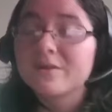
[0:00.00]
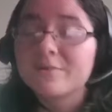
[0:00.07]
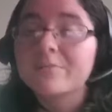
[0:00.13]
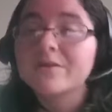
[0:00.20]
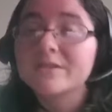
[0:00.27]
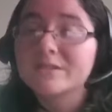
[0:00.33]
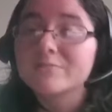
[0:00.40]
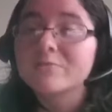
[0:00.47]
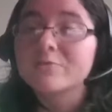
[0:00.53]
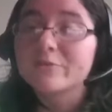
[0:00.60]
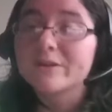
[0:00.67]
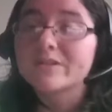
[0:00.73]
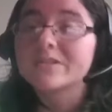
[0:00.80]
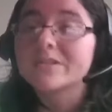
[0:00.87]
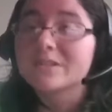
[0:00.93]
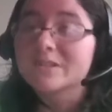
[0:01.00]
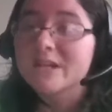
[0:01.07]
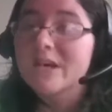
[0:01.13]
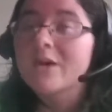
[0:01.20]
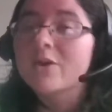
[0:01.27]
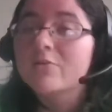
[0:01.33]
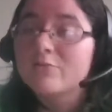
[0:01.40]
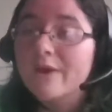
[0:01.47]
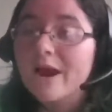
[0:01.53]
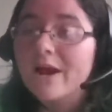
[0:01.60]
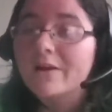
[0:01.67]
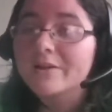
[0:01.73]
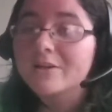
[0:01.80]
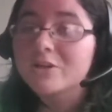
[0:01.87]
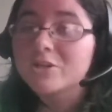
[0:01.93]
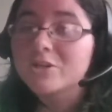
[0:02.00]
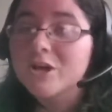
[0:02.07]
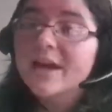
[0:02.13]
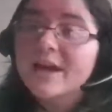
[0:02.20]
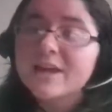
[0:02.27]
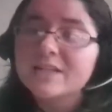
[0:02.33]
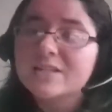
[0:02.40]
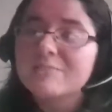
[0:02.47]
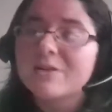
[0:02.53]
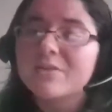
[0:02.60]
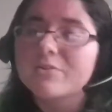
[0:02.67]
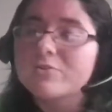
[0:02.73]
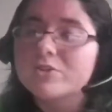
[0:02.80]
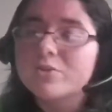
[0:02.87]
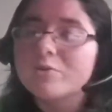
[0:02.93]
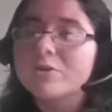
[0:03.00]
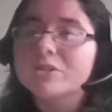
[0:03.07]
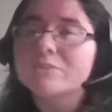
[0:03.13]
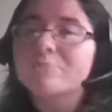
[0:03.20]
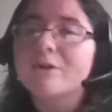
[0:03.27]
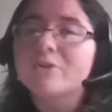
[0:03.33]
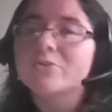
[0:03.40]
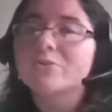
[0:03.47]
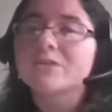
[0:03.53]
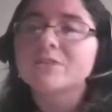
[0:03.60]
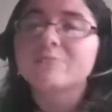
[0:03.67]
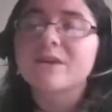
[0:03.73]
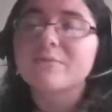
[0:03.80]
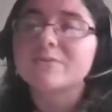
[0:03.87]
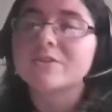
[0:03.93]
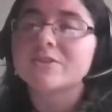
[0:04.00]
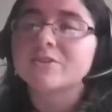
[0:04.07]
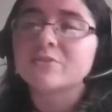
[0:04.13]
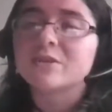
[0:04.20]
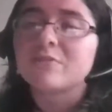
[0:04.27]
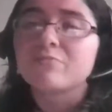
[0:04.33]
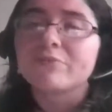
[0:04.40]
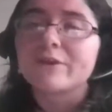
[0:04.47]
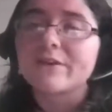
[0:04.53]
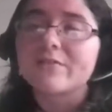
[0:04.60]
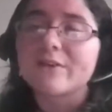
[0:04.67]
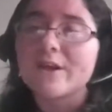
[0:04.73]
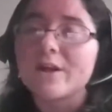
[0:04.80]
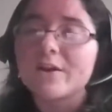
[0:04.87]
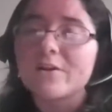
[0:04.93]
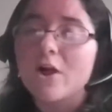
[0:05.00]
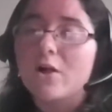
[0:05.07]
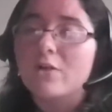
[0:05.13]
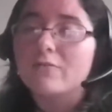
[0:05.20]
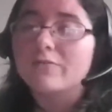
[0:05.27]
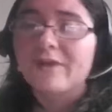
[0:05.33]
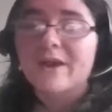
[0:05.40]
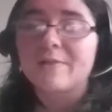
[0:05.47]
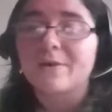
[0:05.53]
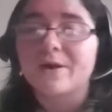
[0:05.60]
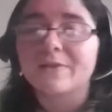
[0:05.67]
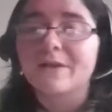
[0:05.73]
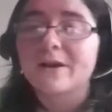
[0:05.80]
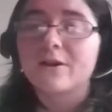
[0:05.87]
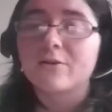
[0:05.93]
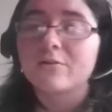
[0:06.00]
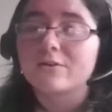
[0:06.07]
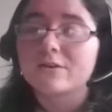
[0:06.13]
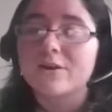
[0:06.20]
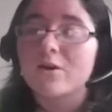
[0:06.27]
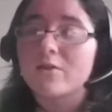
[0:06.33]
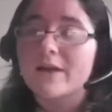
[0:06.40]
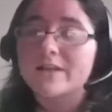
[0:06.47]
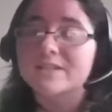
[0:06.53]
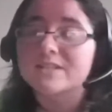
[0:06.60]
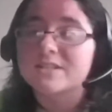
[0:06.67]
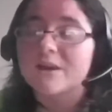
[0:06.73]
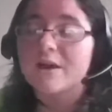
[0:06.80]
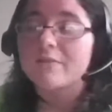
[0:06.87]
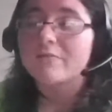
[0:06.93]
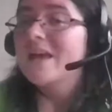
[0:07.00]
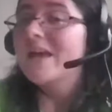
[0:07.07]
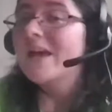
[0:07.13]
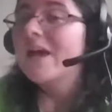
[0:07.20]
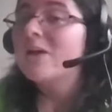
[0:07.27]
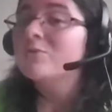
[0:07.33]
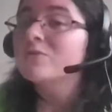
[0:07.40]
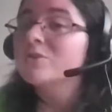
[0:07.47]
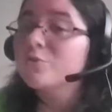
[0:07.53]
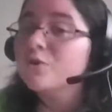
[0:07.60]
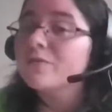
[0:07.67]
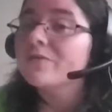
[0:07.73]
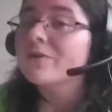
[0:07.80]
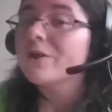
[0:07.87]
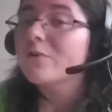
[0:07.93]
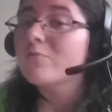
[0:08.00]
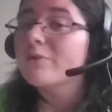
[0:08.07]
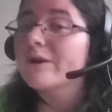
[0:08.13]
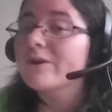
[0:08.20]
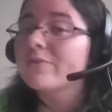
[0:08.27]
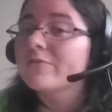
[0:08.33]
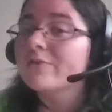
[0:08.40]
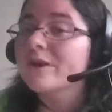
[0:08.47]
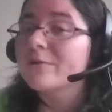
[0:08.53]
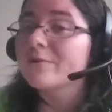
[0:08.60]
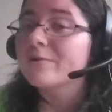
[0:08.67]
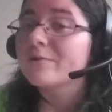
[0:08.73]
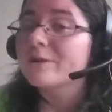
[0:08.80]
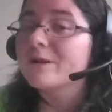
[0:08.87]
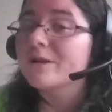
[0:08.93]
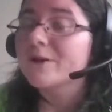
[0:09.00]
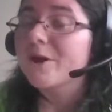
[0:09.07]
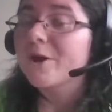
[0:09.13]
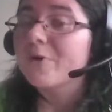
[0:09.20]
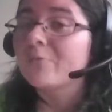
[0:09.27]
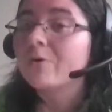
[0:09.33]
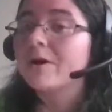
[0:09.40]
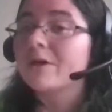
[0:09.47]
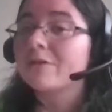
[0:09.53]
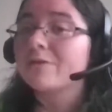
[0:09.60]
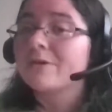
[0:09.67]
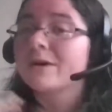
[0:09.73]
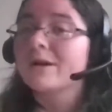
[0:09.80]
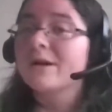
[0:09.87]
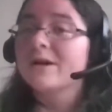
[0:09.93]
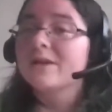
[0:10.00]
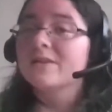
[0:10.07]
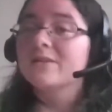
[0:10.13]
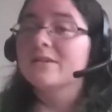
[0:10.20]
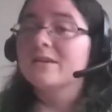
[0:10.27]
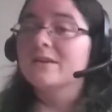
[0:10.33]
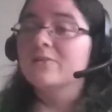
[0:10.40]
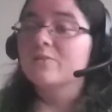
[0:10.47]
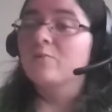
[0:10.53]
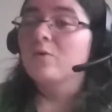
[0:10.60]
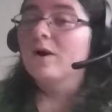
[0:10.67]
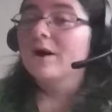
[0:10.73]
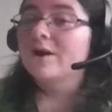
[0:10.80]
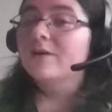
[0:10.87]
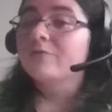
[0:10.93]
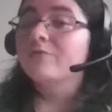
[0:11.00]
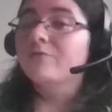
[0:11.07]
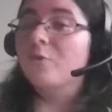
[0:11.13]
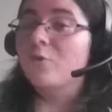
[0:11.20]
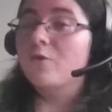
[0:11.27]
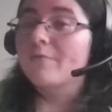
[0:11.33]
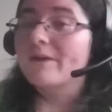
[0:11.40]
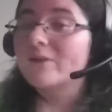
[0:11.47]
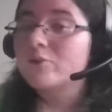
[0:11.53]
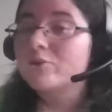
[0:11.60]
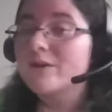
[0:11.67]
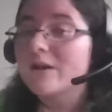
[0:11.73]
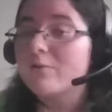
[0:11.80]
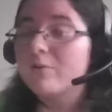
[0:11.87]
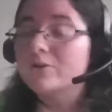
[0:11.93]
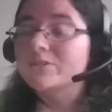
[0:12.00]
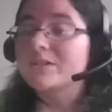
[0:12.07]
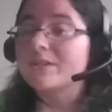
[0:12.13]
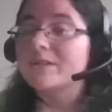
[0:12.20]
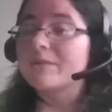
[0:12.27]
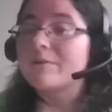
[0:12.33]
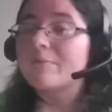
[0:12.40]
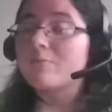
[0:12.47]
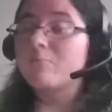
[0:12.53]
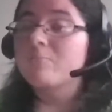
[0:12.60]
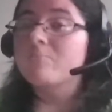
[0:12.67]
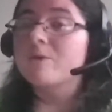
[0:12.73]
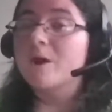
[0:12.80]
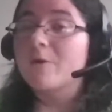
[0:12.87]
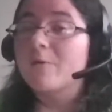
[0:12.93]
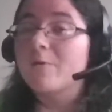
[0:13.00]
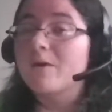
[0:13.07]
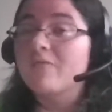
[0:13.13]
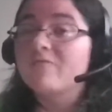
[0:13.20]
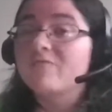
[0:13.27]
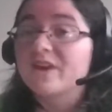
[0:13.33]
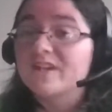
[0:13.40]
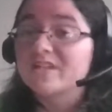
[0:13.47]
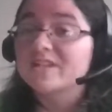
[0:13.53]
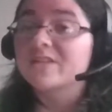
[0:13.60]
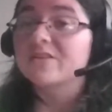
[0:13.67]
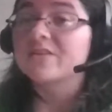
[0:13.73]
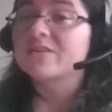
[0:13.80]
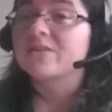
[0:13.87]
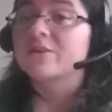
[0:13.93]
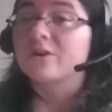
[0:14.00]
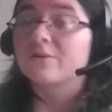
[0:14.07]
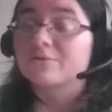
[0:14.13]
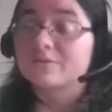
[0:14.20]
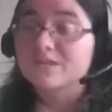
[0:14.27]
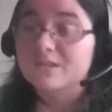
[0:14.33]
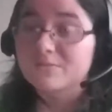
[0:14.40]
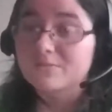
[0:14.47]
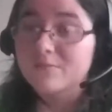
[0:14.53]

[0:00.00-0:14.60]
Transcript: Miz and Maryse's reality show, and some other assorted specials. Sometimes they'll do the abbreviated Hall of Fame on there and all that stuff. It was sort of a no brainer for WWE to go with the one of four major networks that they've, you know, invested, you know, this